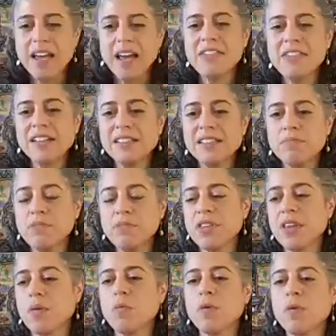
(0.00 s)
And that's
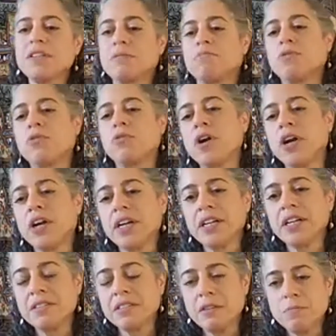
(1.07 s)
something that we explore
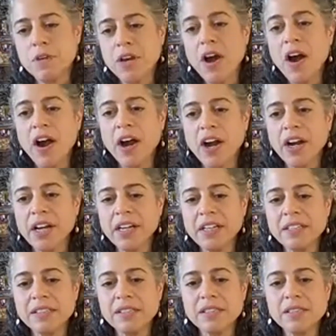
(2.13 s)
in CBR
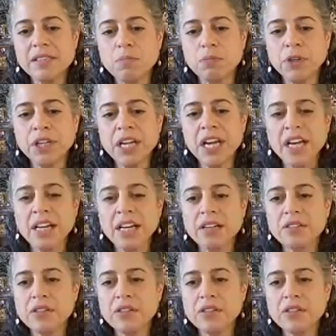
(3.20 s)
is bringing,